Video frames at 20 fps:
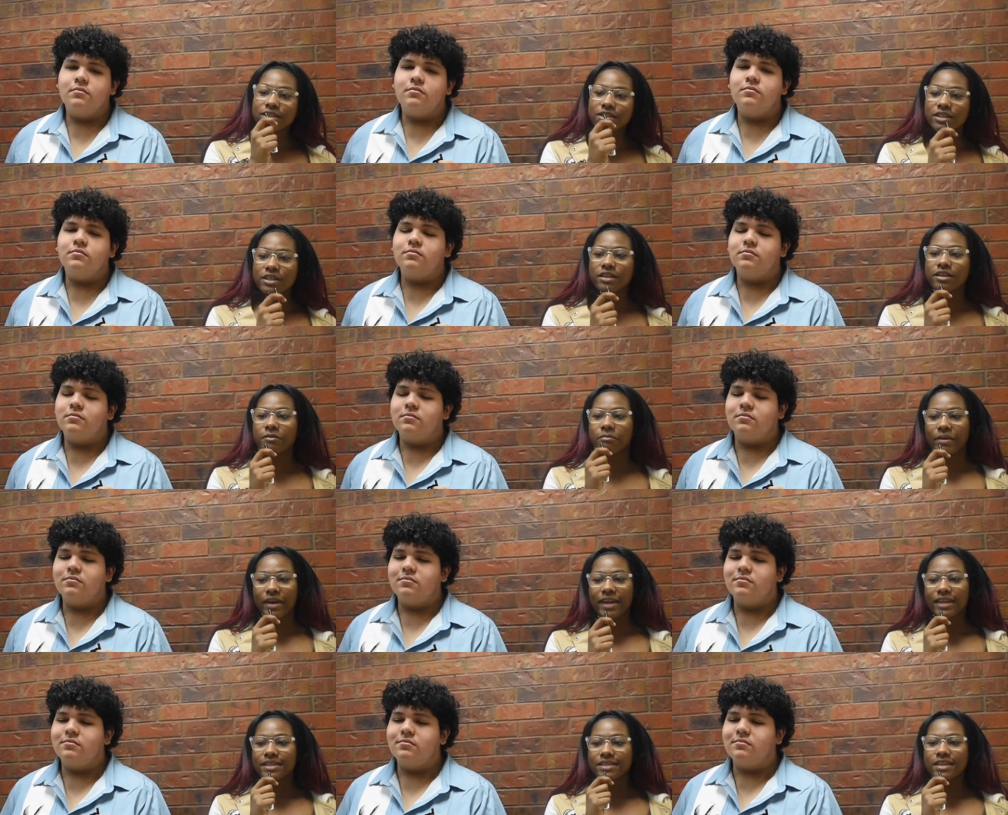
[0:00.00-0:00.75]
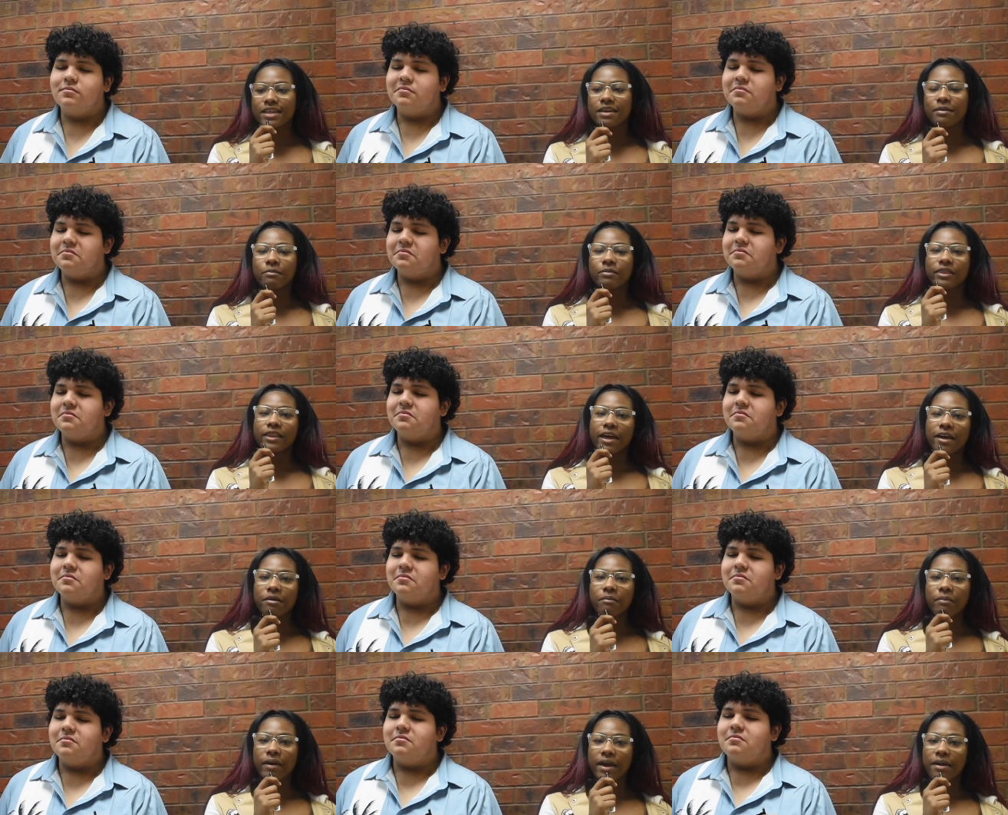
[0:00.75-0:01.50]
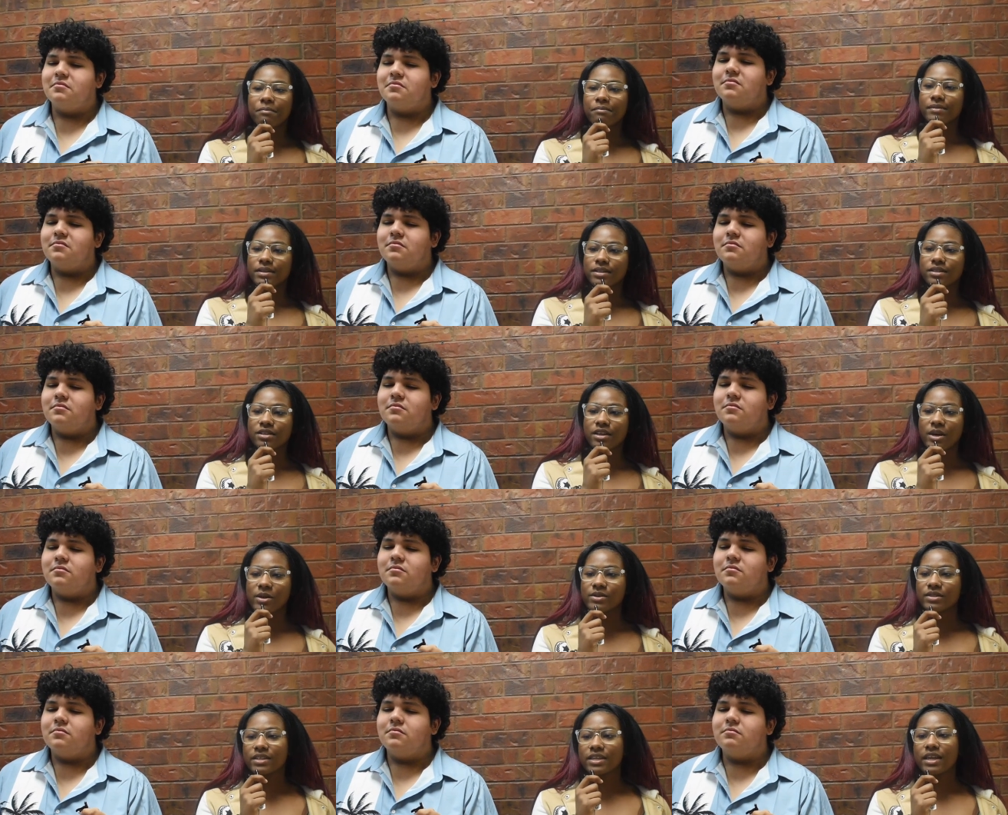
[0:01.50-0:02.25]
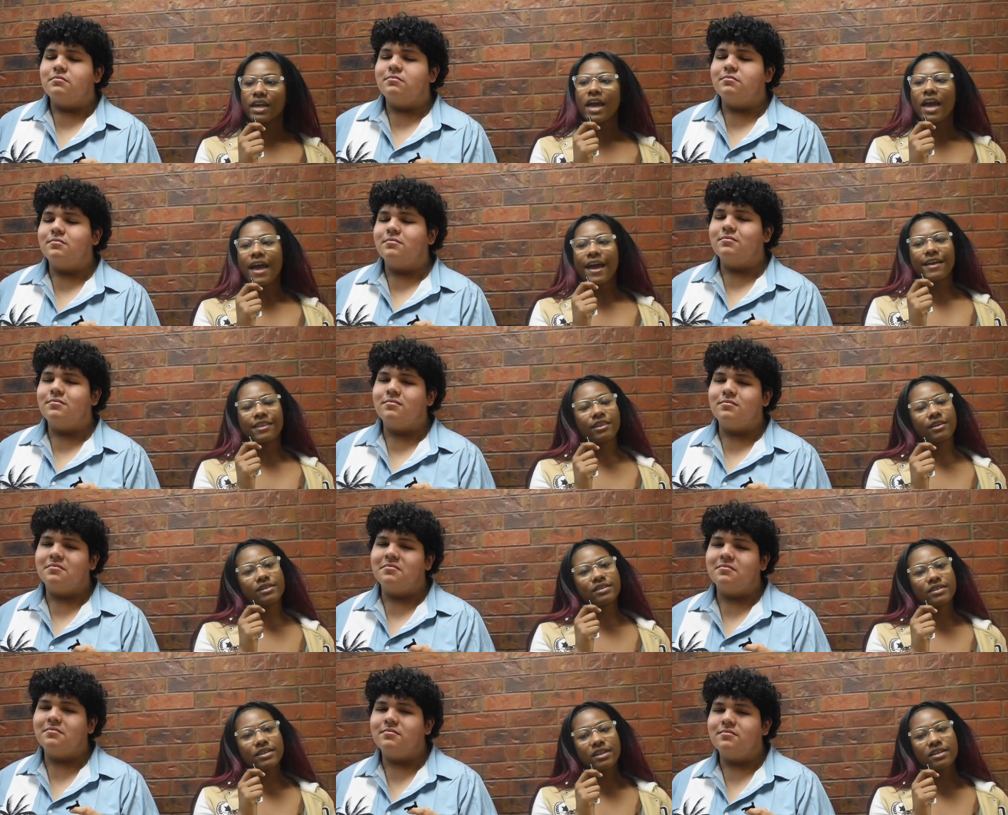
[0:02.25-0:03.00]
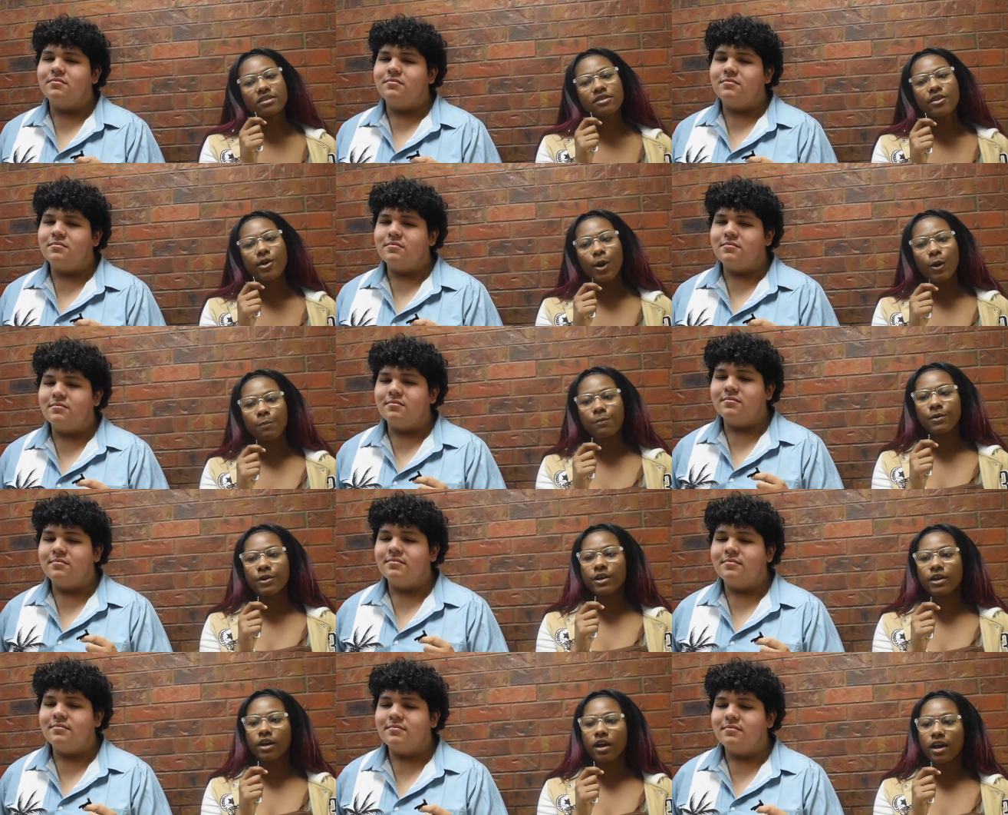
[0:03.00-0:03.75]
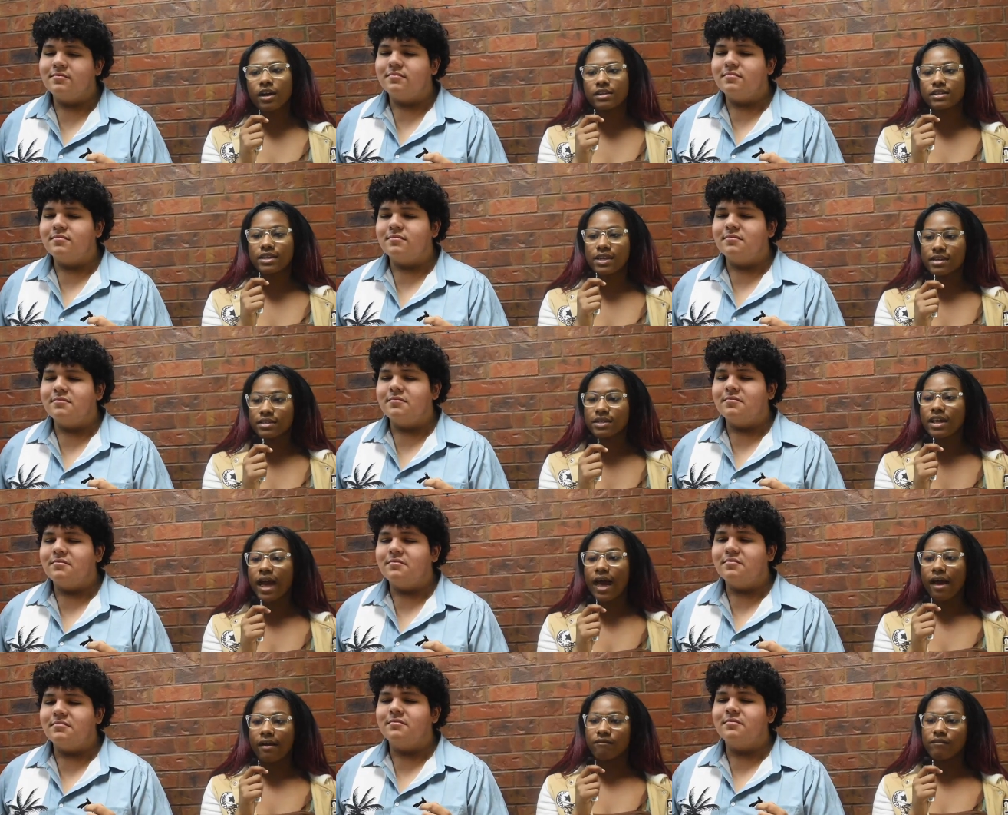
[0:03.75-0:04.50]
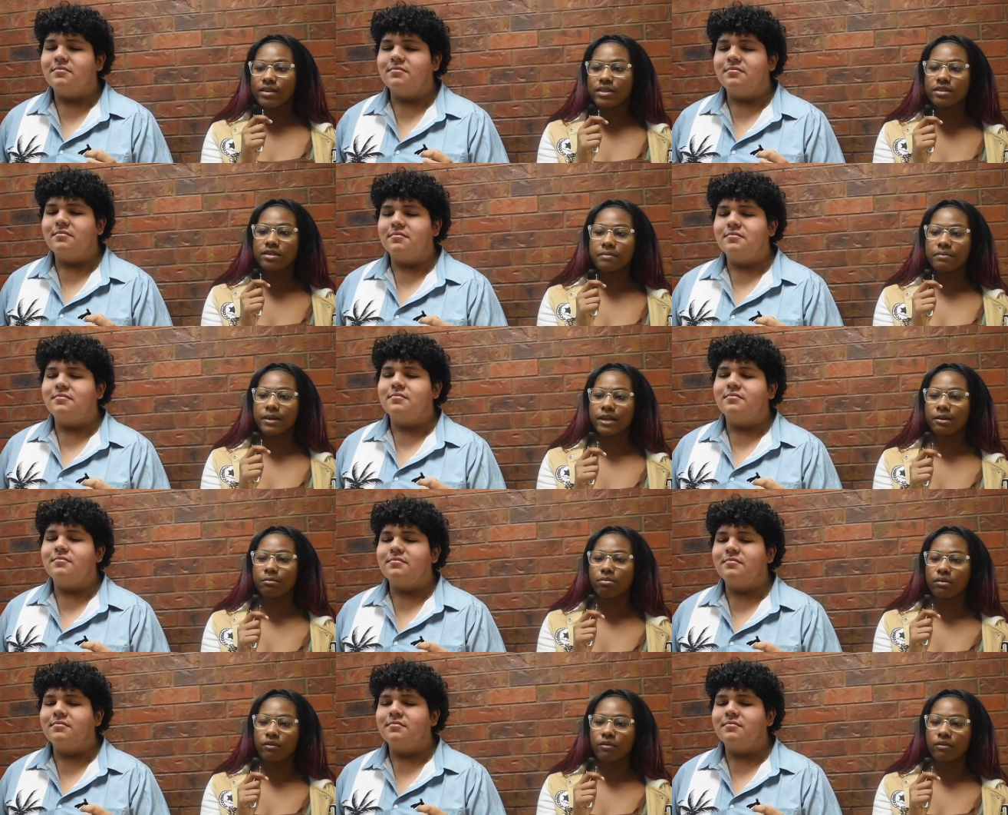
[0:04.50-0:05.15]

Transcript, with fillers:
Speaker 1: Kitchen debate team led by Miss Cozy had their season opener contest at Vista Peak